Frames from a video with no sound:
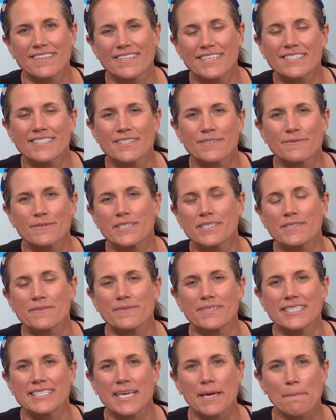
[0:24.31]
That's the reason we
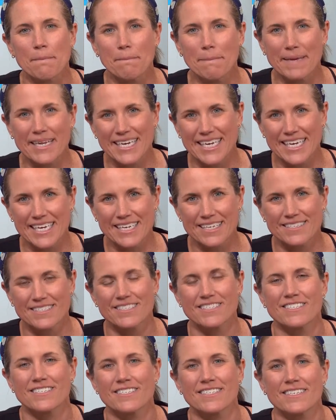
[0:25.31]
say mini, because
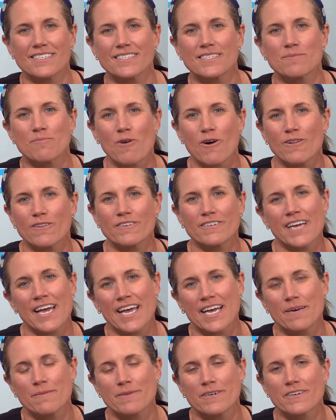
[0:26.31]
it's just a smaller
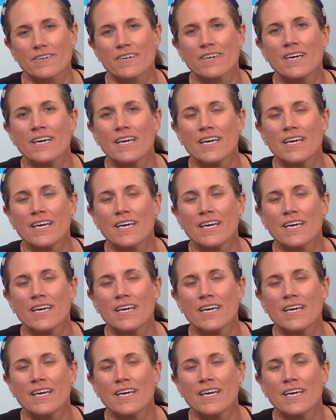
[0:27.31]
diameter